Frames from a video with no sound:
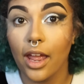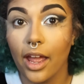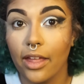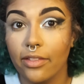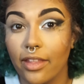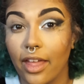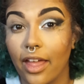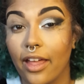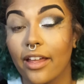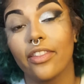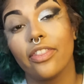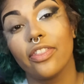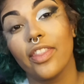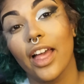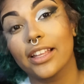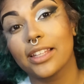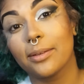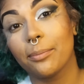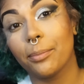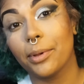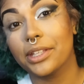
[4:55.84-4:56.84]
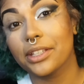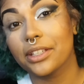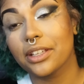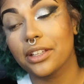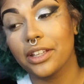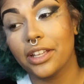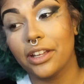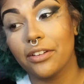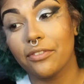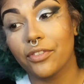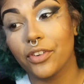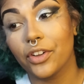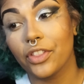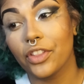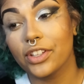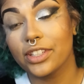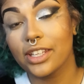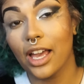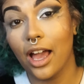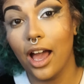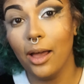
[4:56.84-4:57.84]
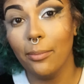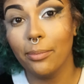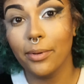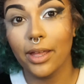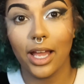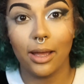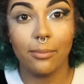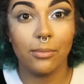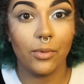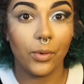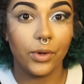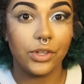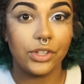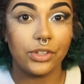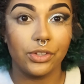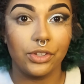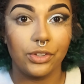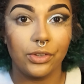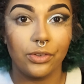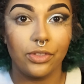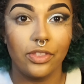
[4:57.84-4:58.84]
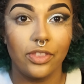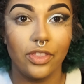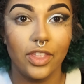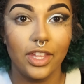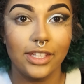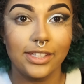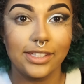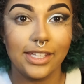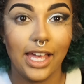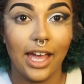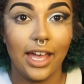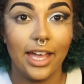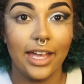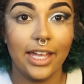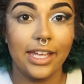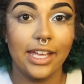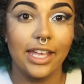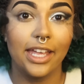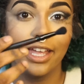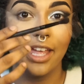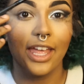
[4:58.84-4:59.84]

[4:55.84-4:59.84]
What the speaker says: And then that's basically it for the top, and I'm going to do this side,